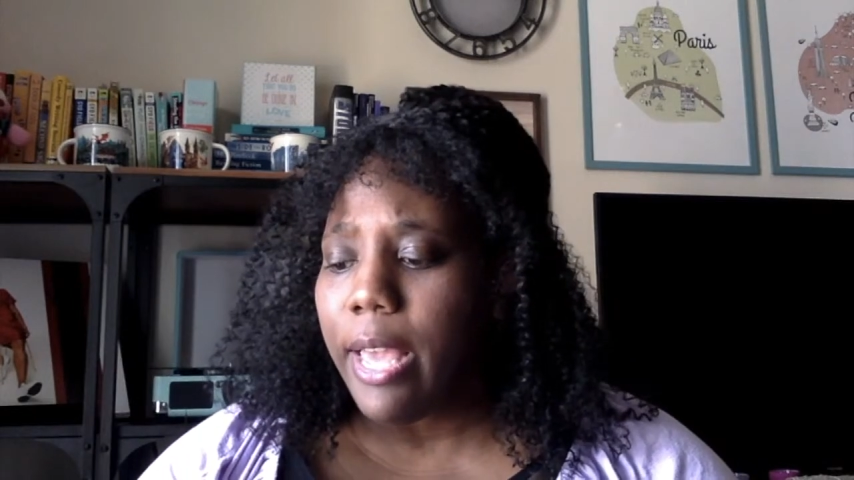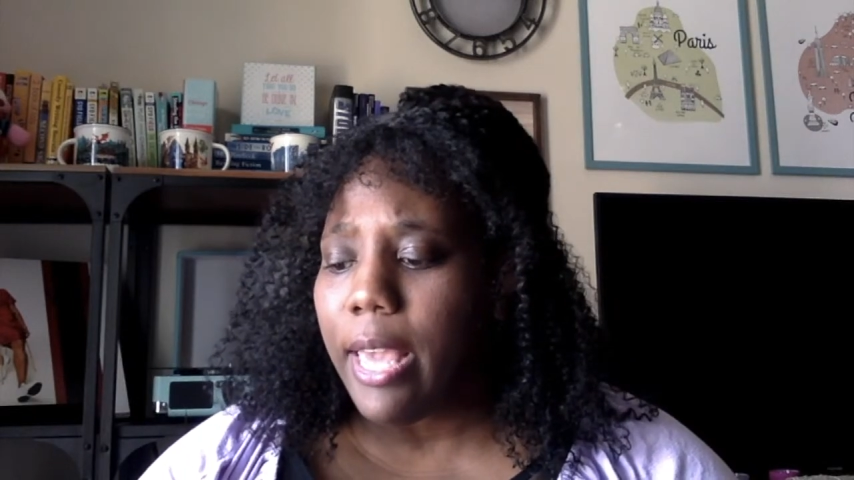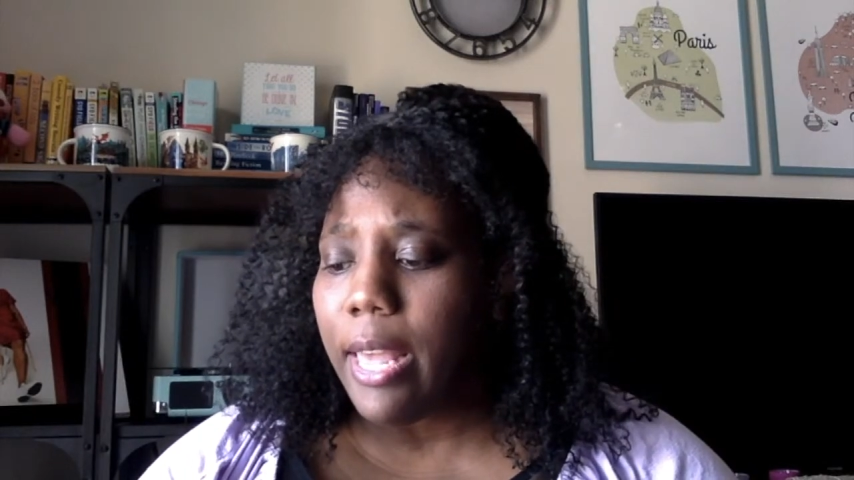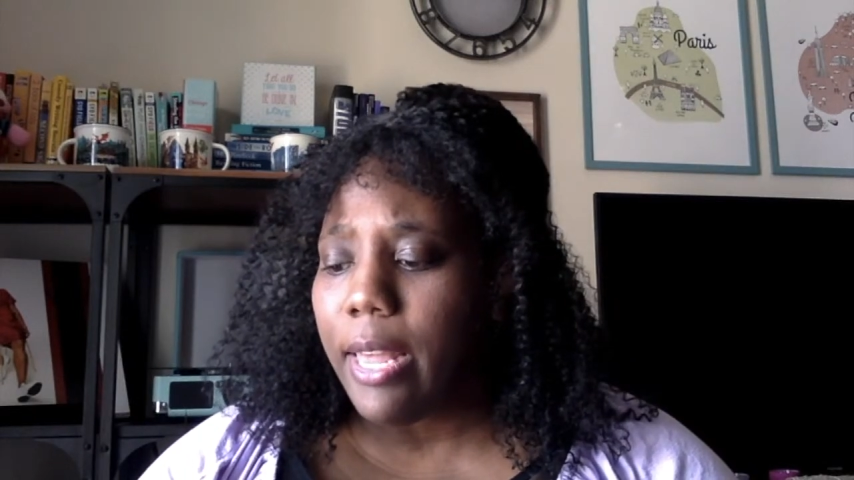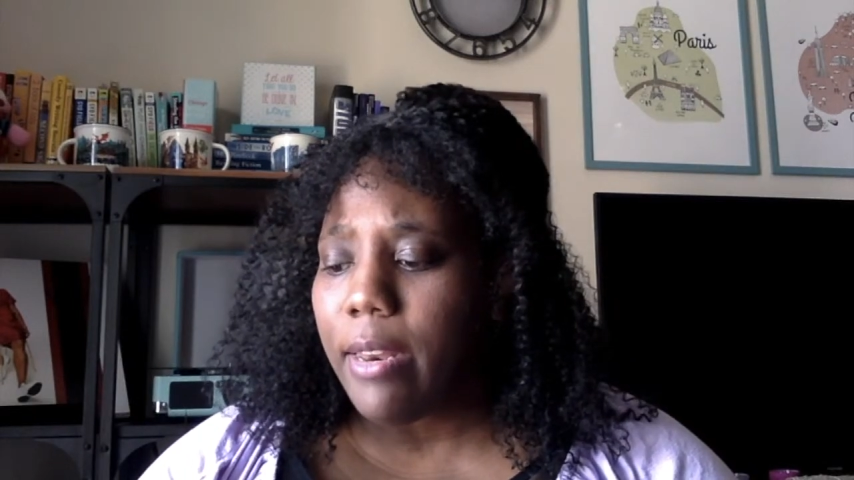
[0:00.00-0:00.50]

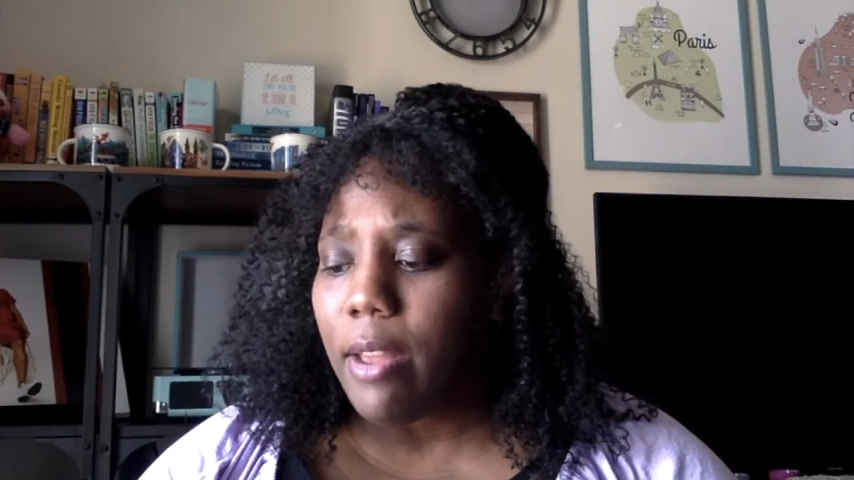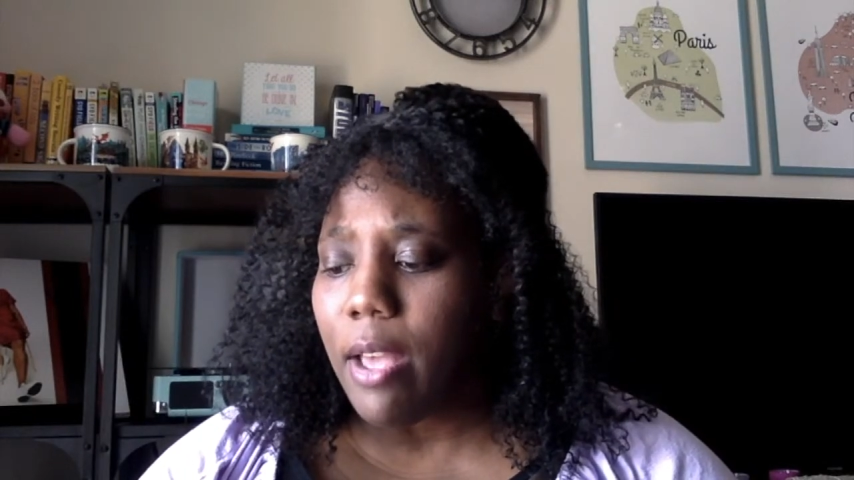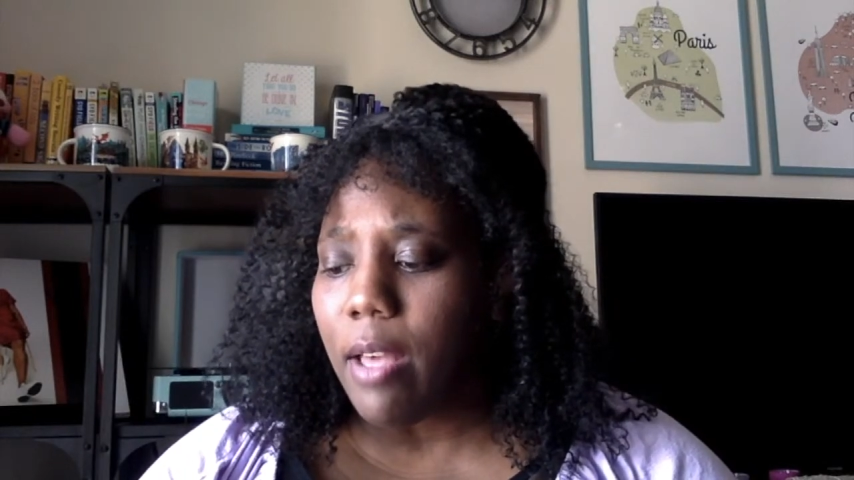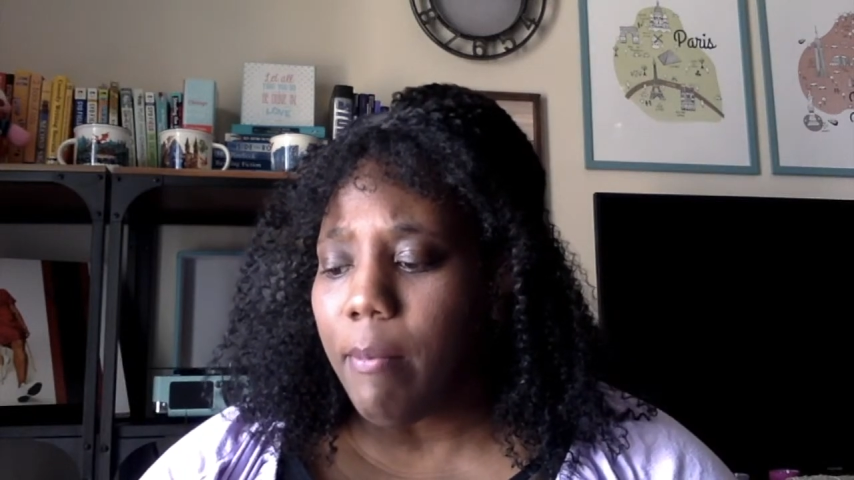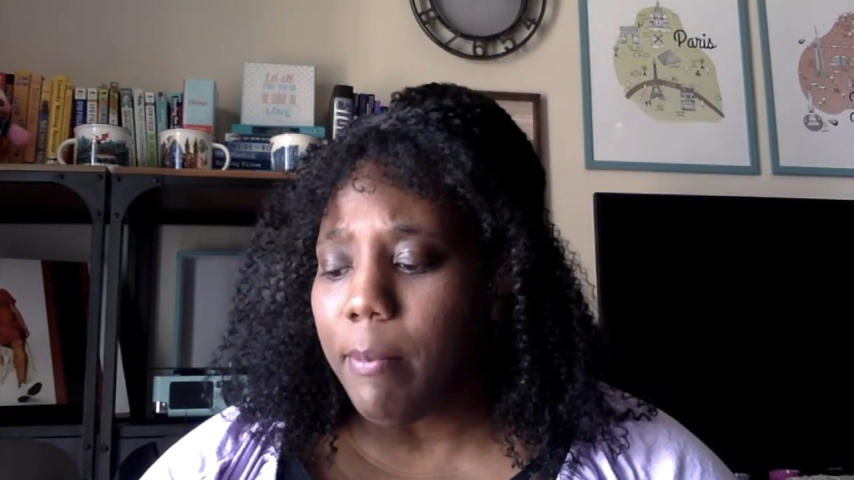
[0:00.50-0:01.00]
and
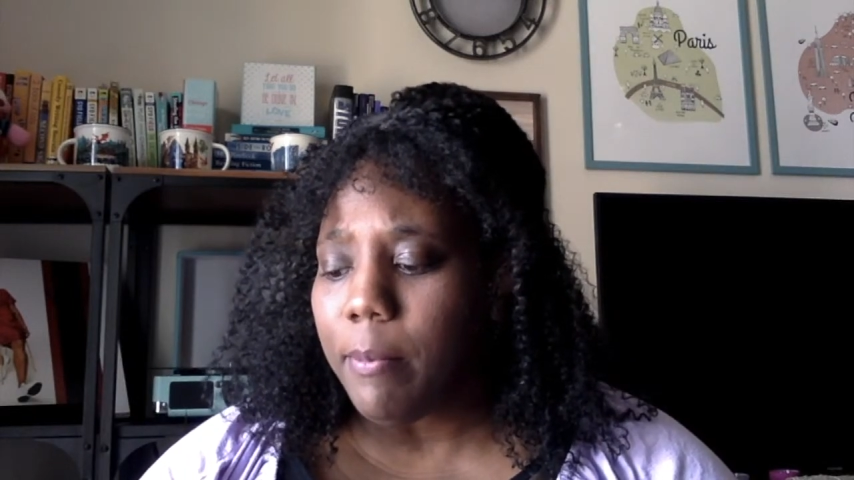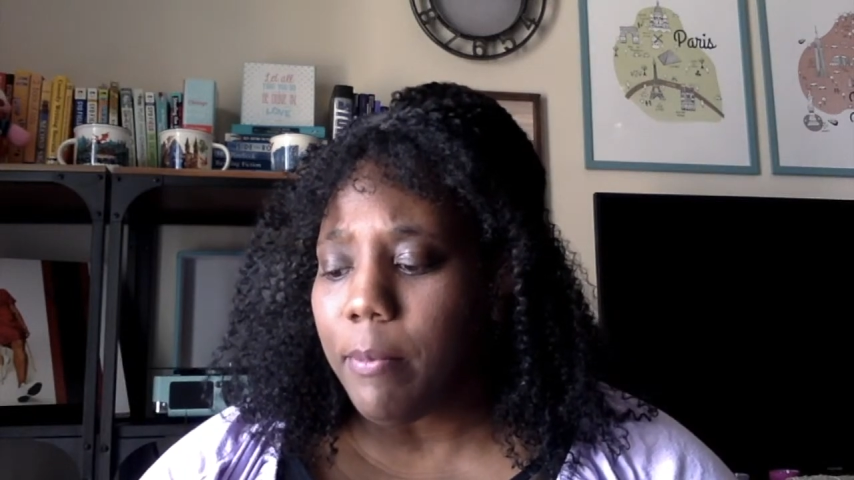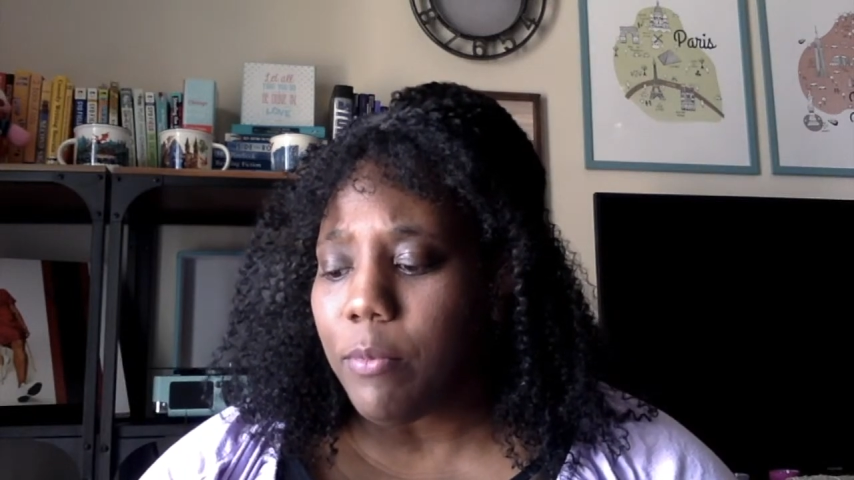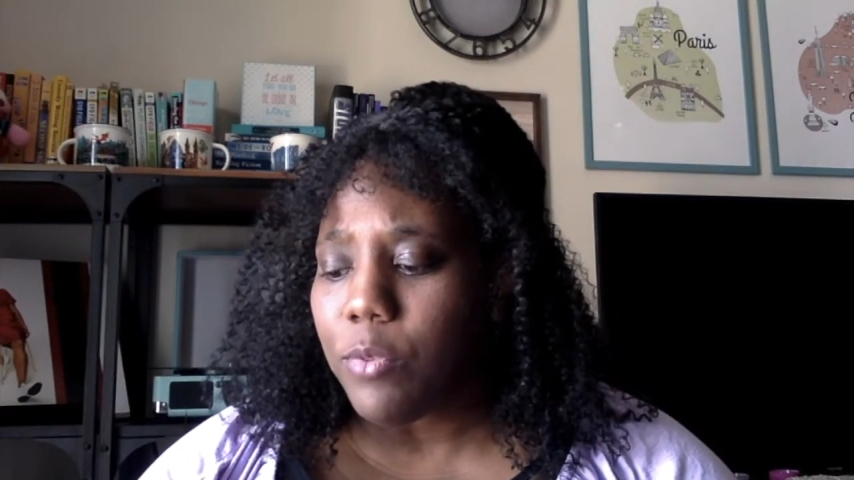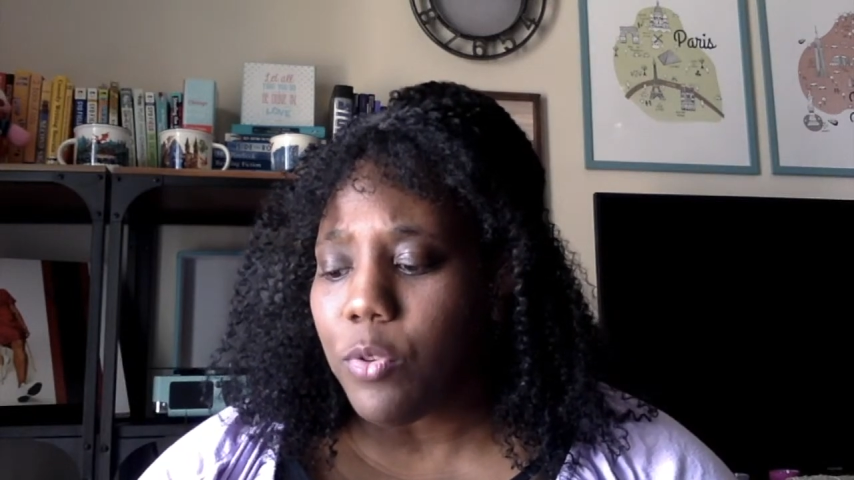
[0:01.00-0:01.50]

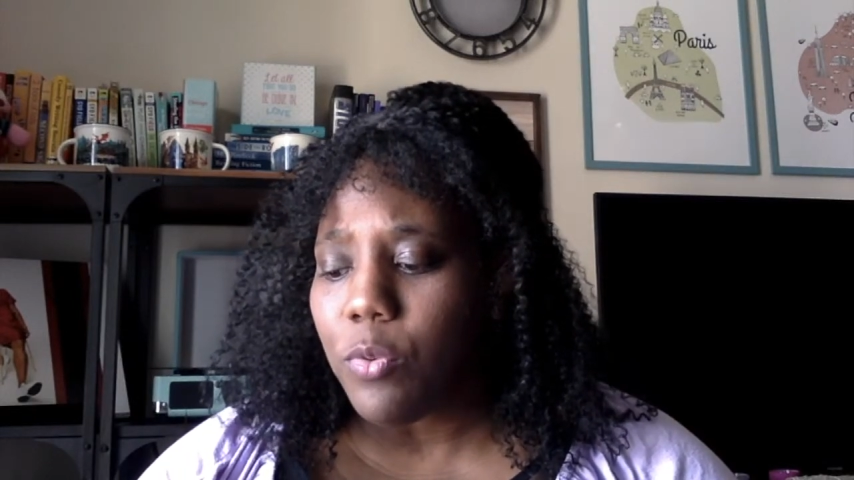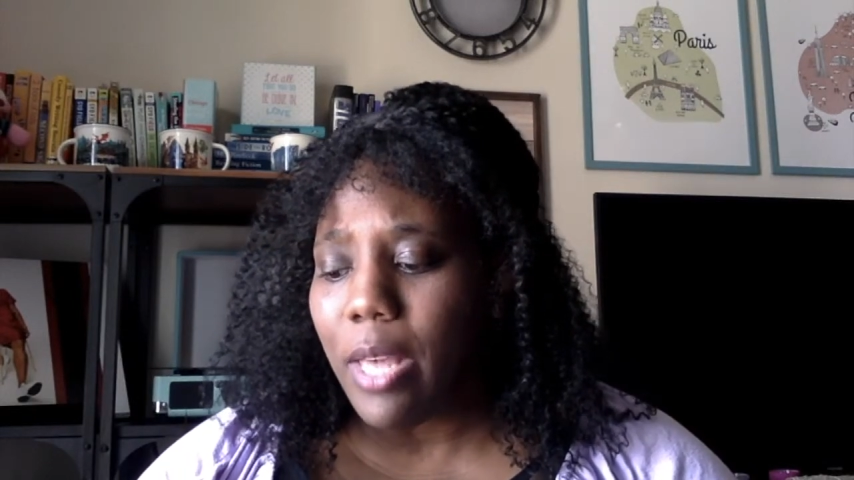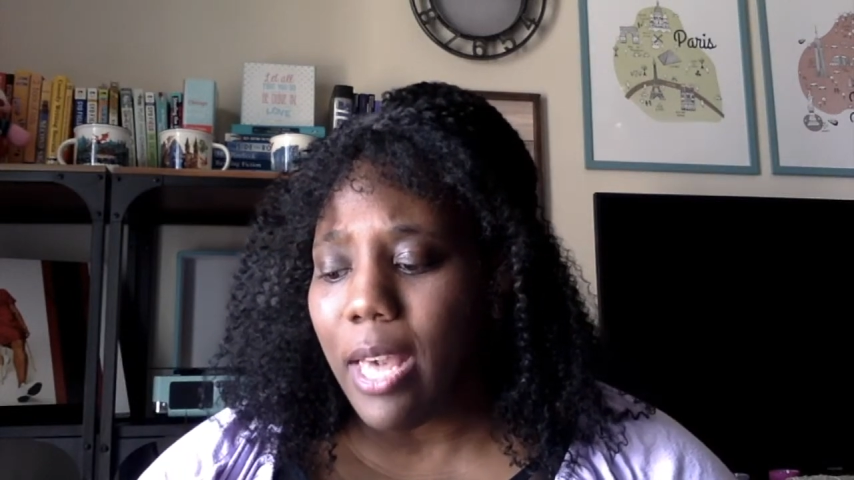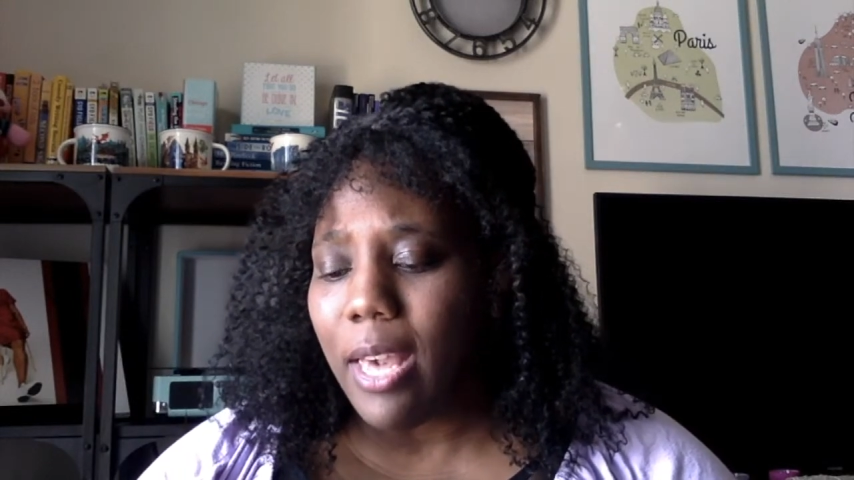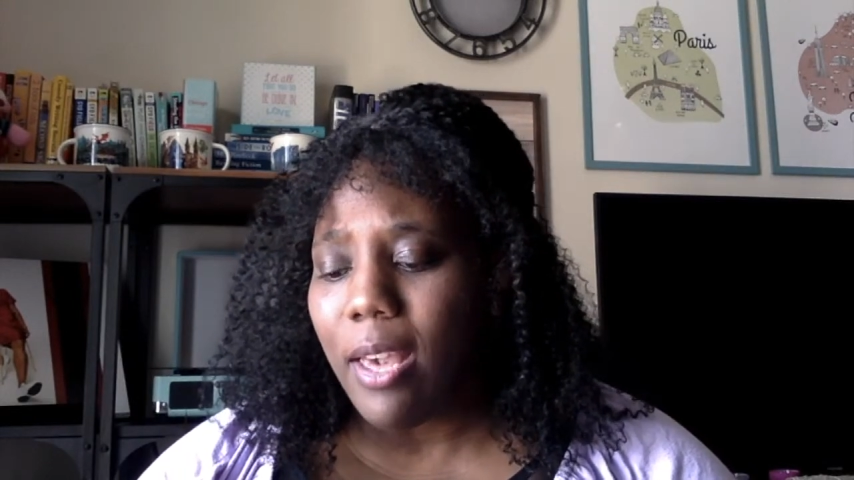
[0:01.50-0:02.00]
do
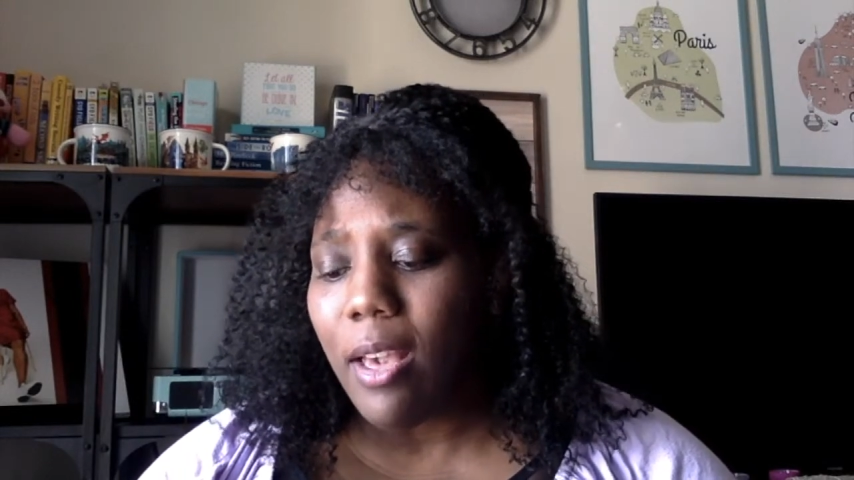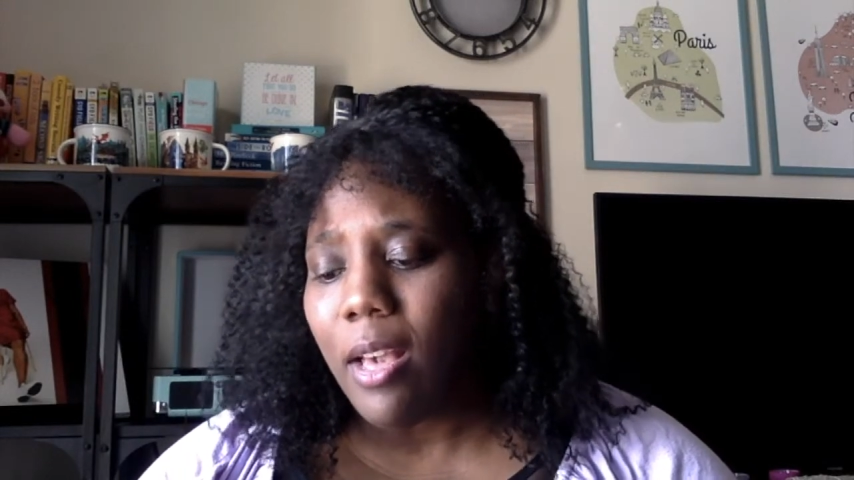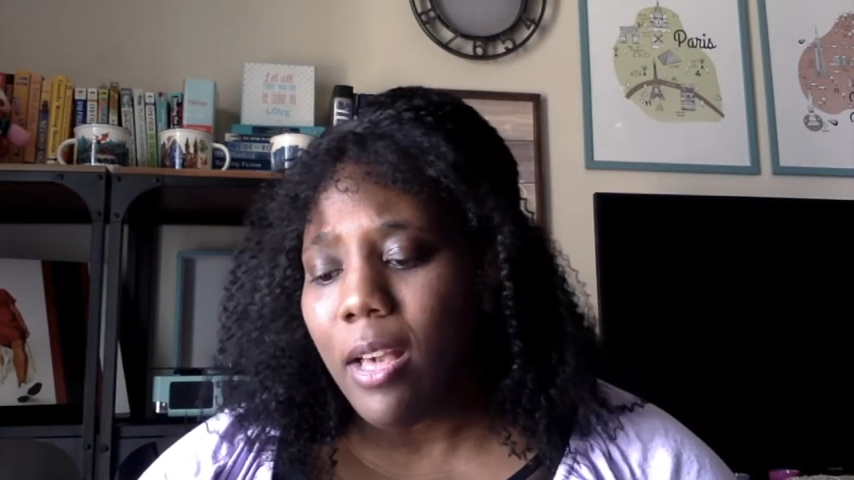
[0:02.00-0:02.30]
they